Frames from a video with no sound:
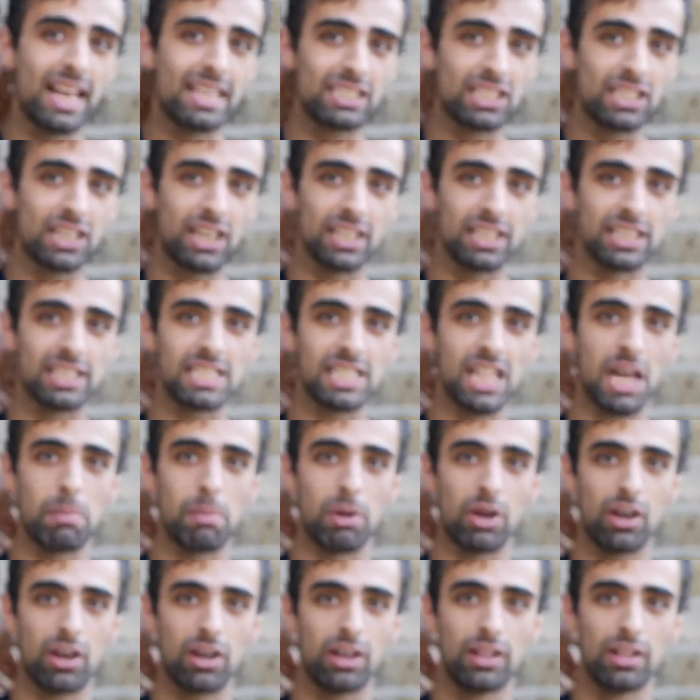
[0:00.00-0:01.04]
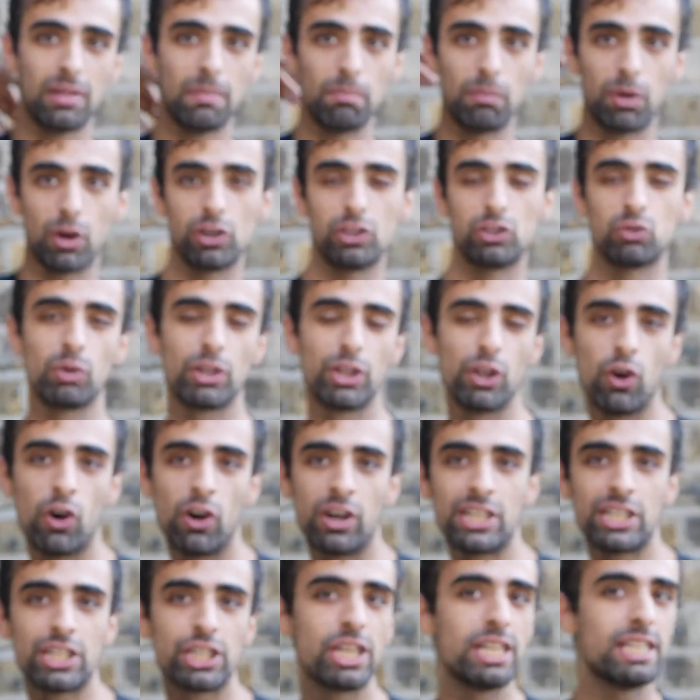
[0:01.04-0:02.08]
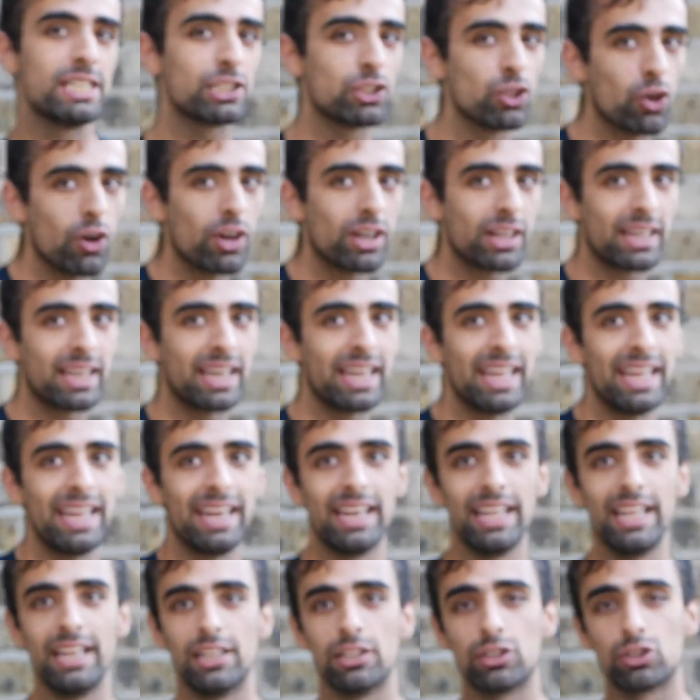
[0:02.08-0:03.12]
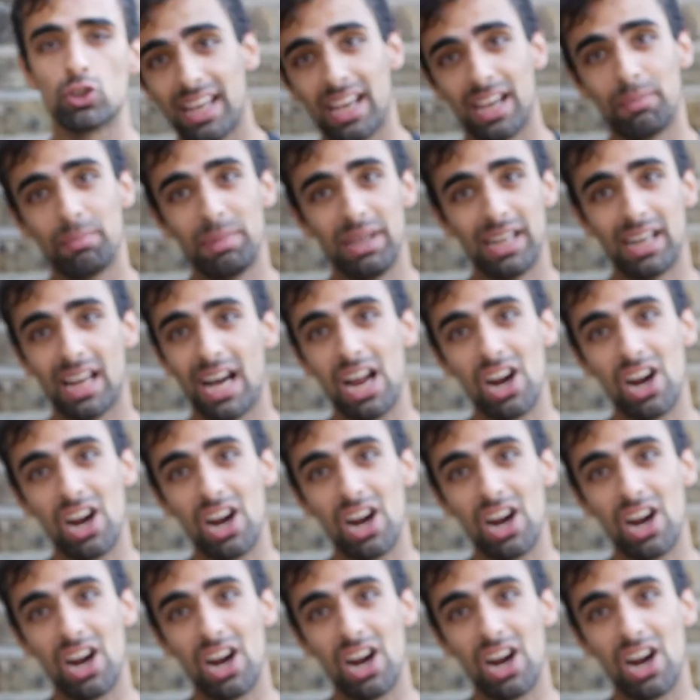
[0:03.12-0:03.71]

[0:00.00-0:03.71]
instead of the stomach, because when your shin's not hitting in, you know what I mean?